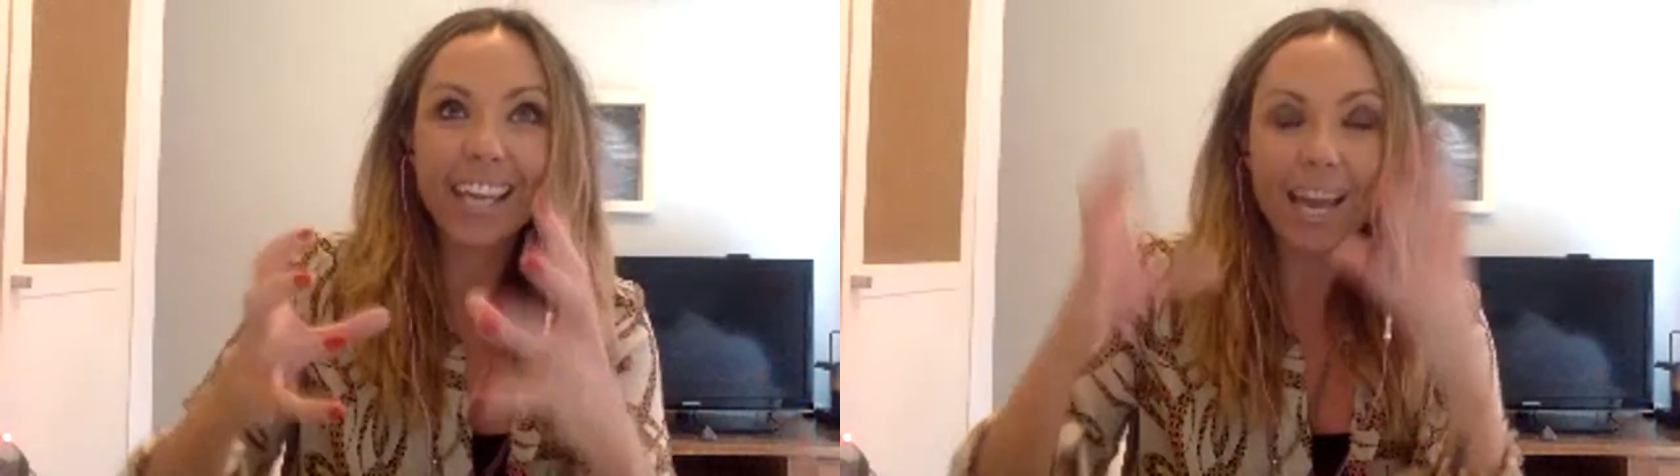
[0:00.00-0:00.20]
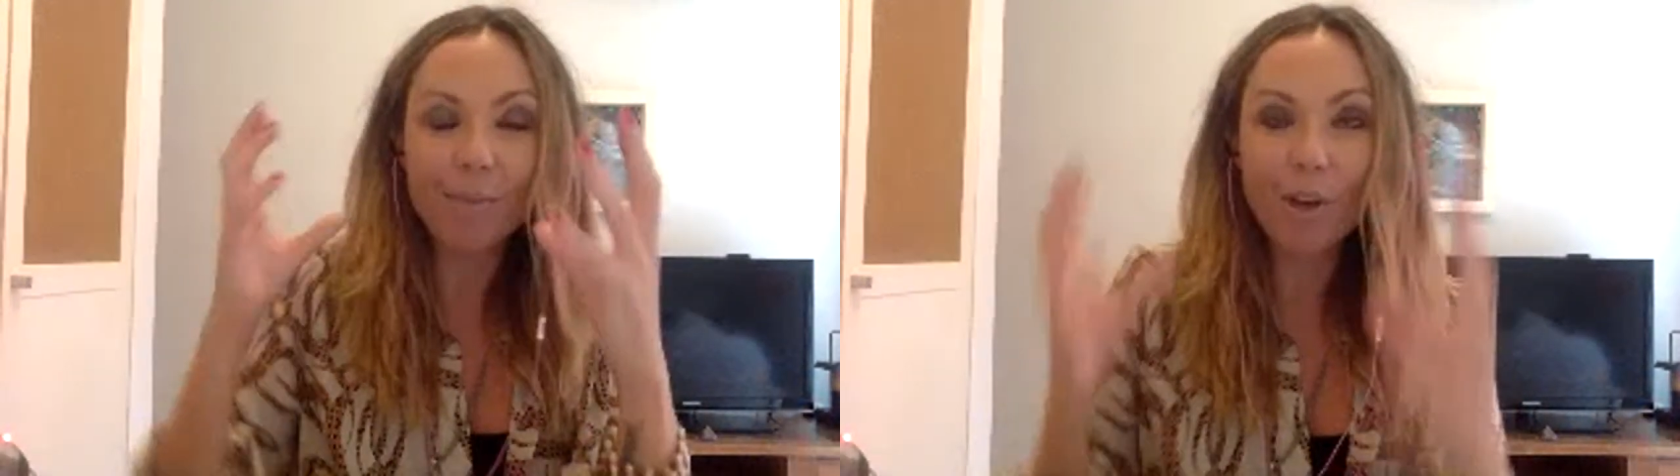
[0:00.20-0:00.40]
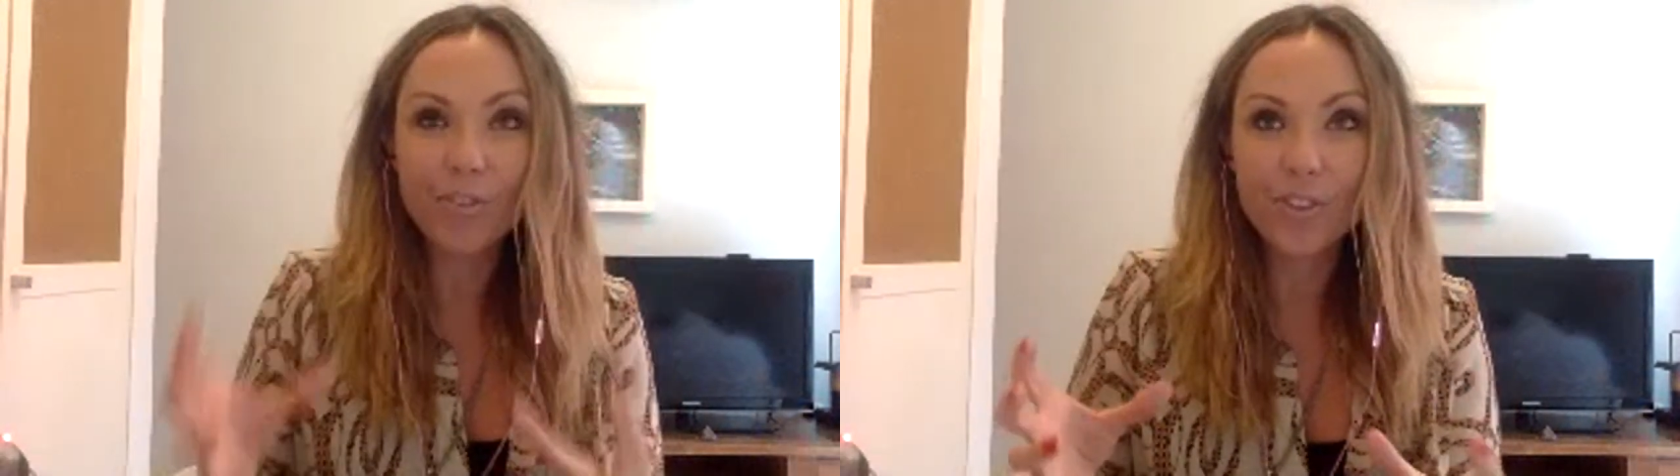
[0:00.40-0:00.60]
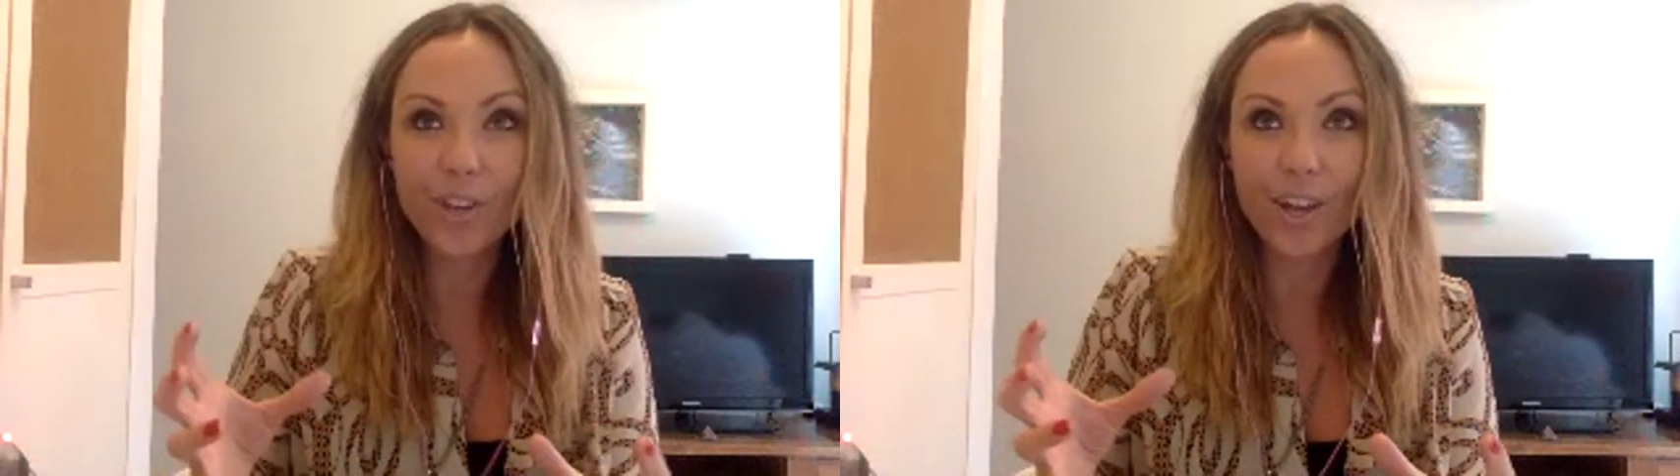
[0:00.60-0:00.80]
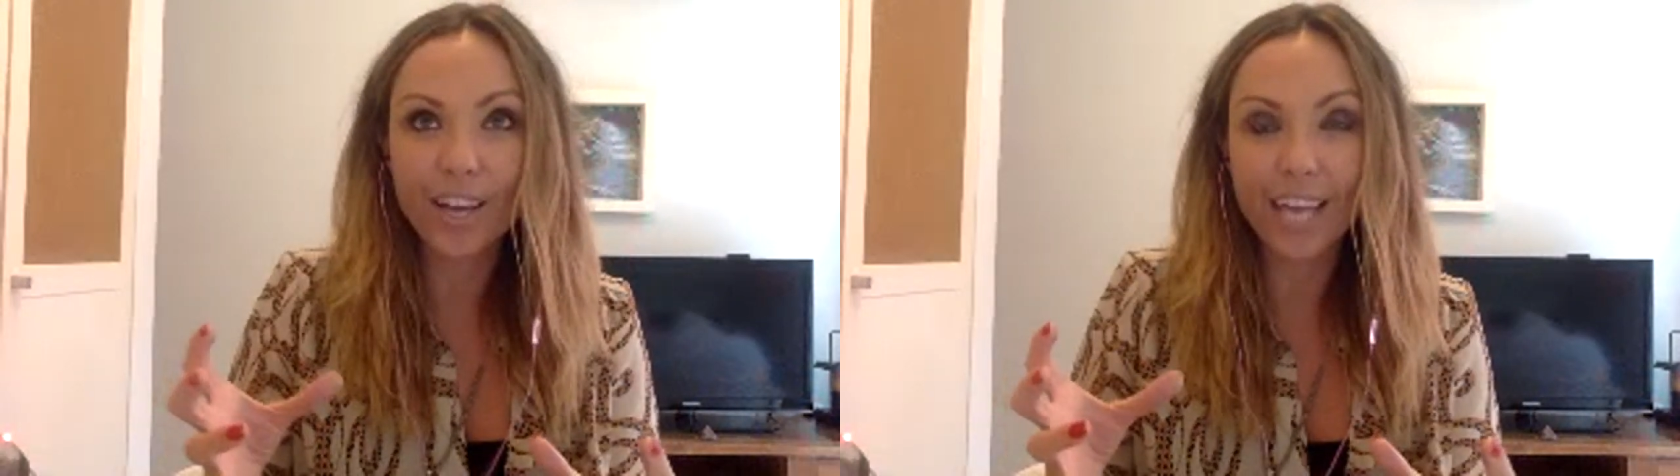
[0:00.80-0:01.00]
came off
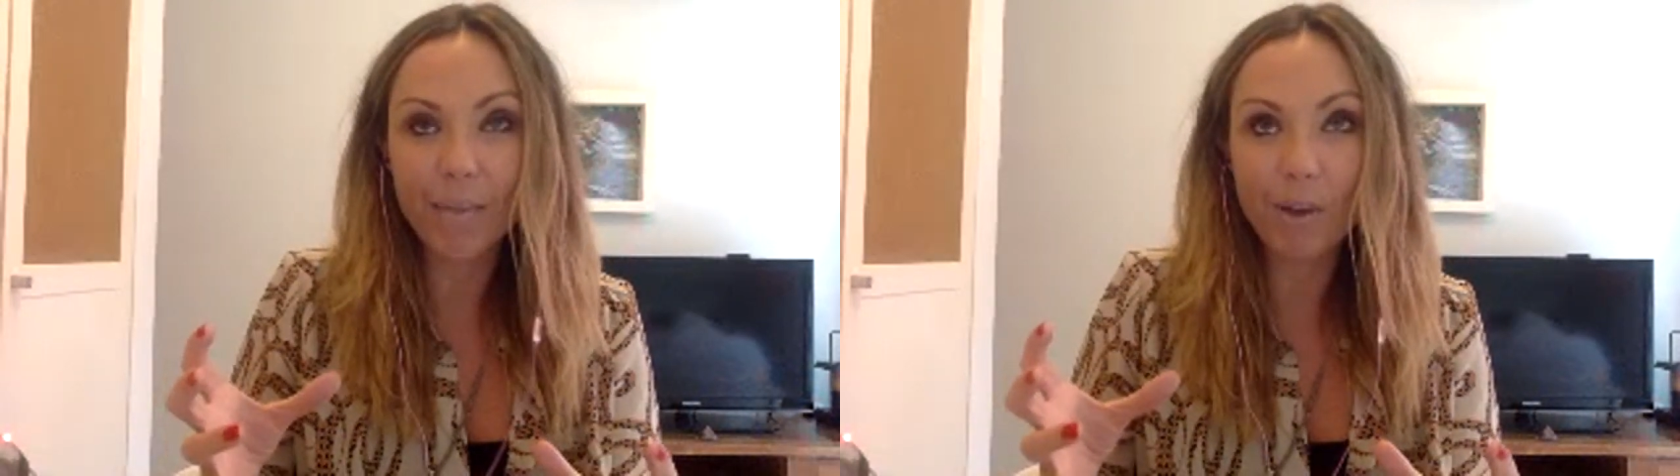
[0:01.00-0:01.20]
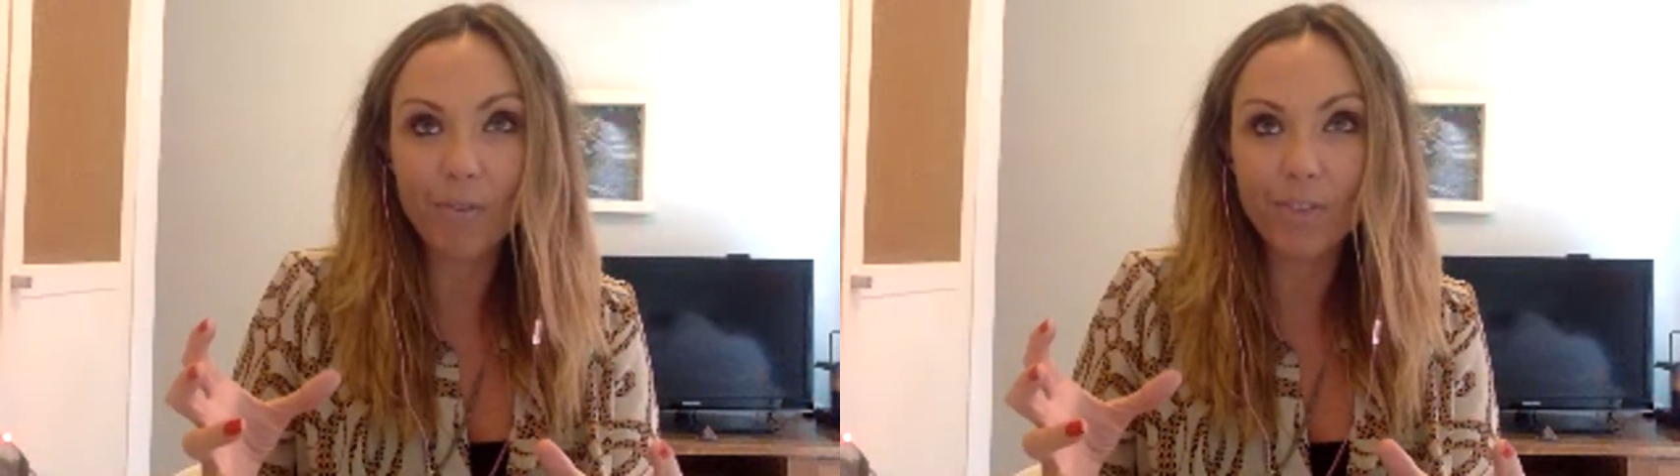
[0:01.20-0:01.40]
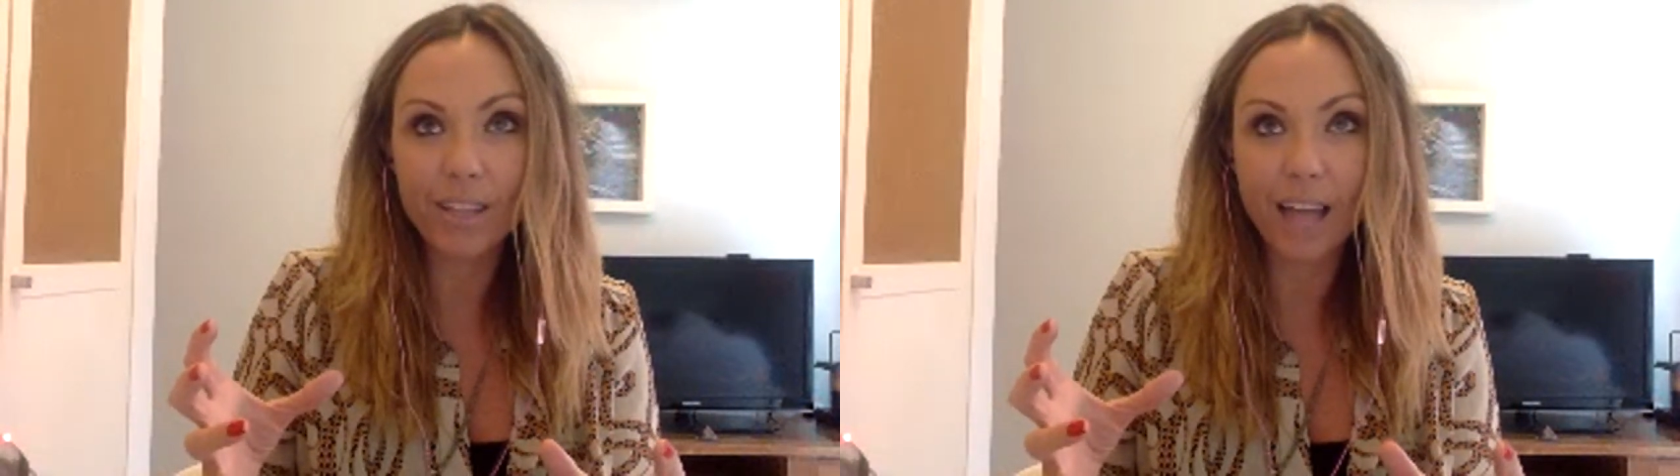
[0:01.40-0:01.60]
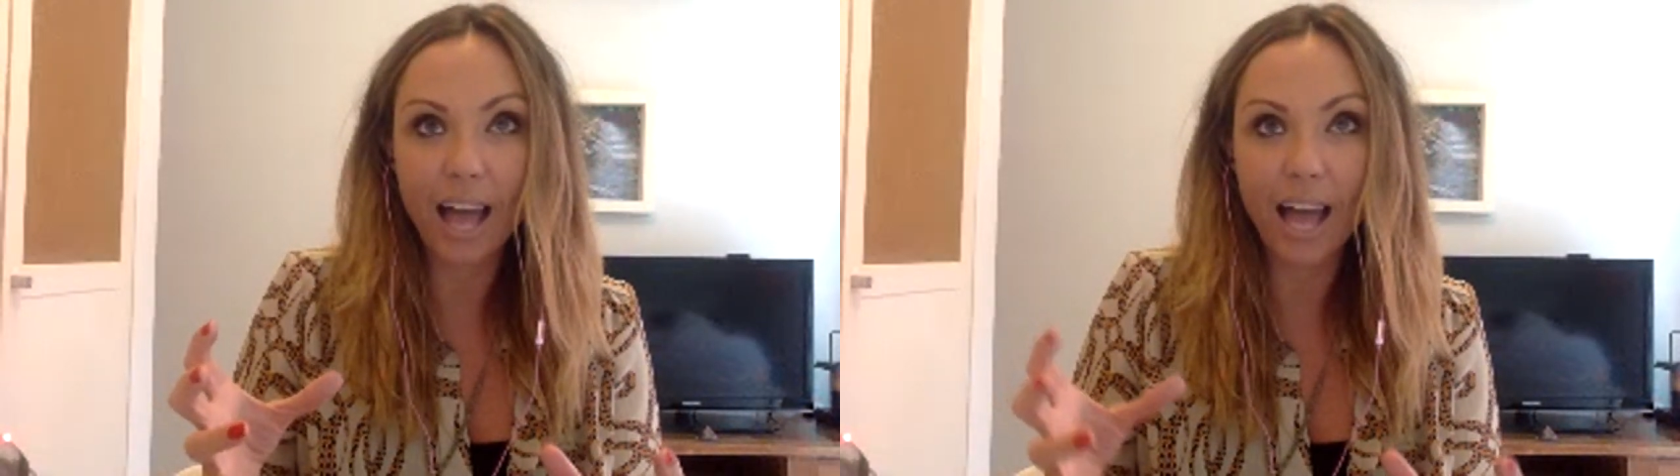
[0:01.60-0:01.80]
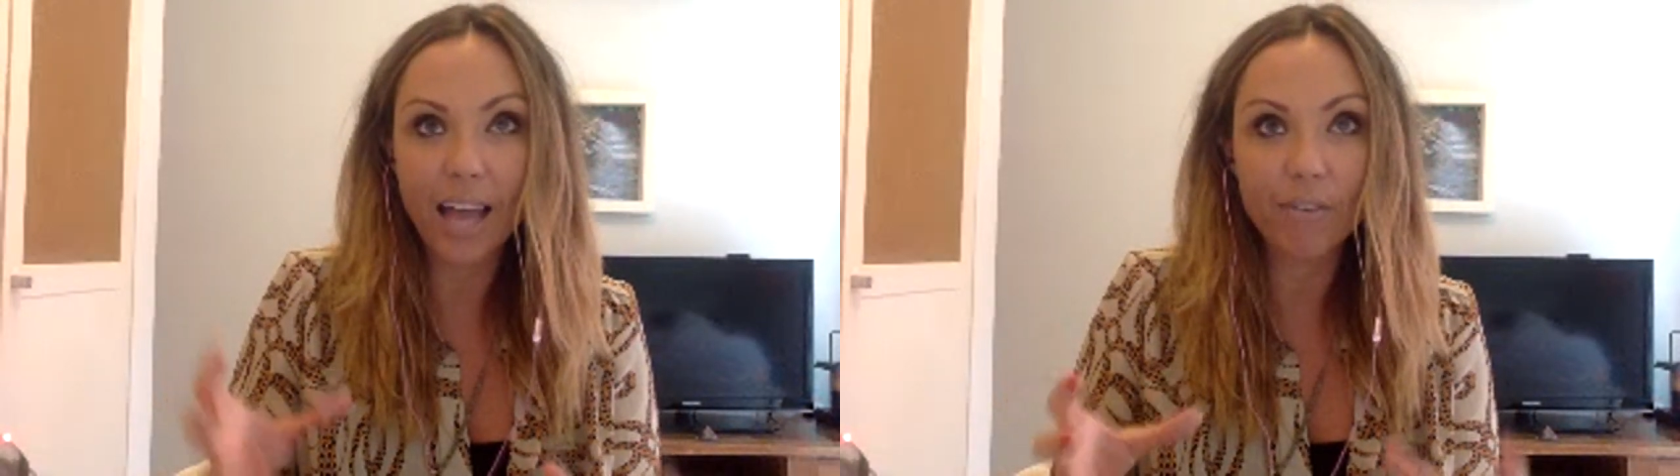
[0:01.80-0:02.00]
the
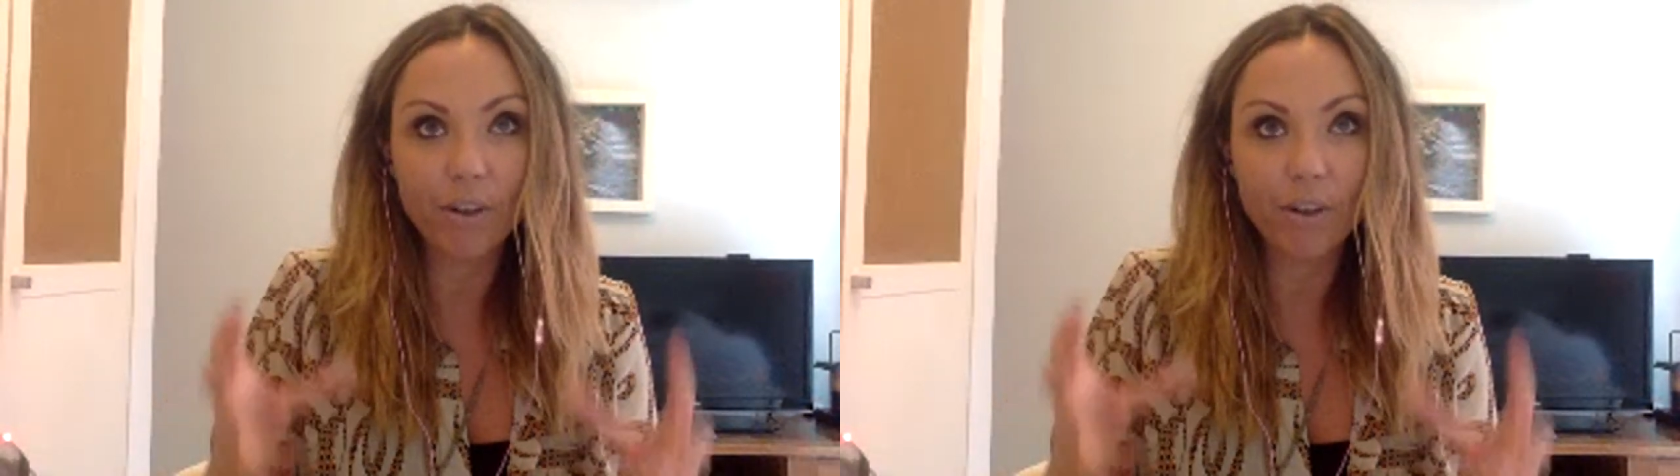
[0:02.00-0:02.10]
live,